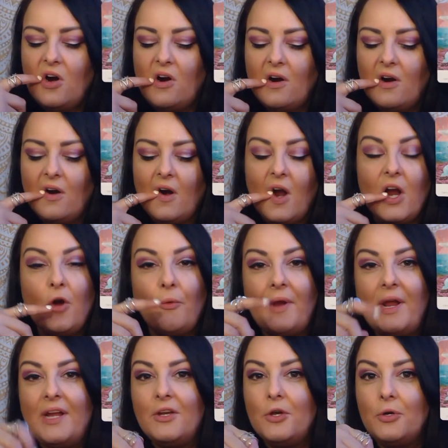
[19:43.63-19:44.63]
are
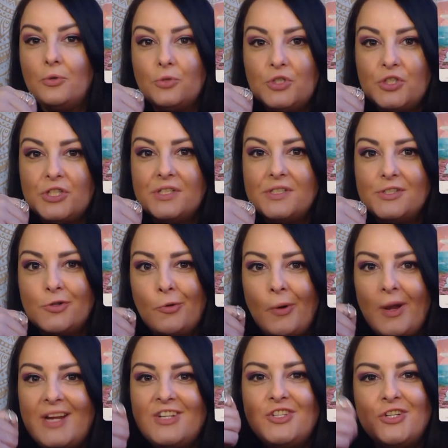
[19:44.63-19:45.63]
great coaches,
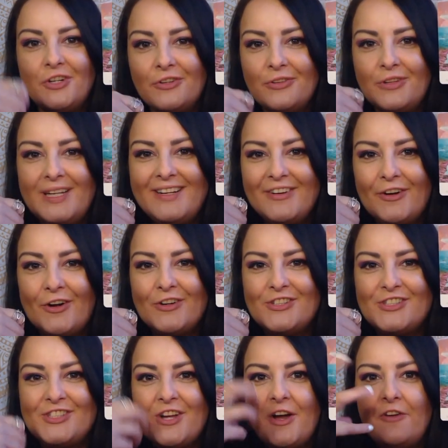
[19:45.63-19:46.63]
great
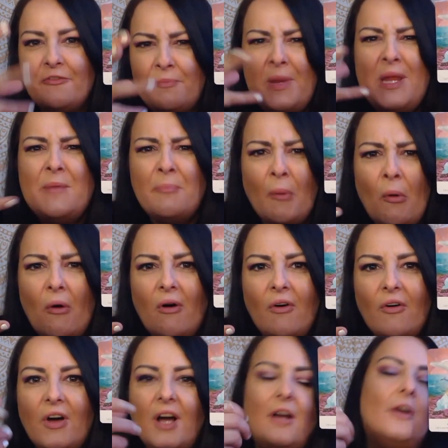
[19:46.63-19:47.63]
cheerleaders of
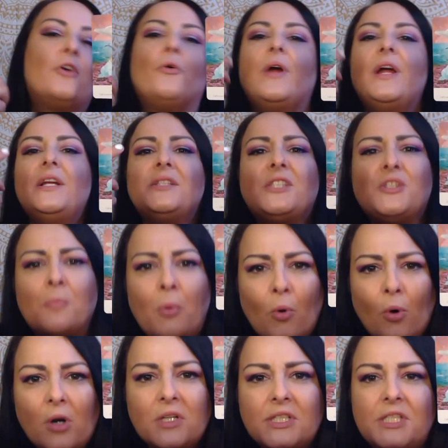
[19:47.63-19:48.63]
people, uh, great
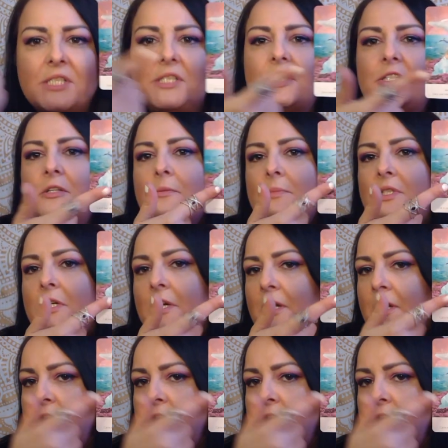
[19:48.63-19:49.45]
support systems.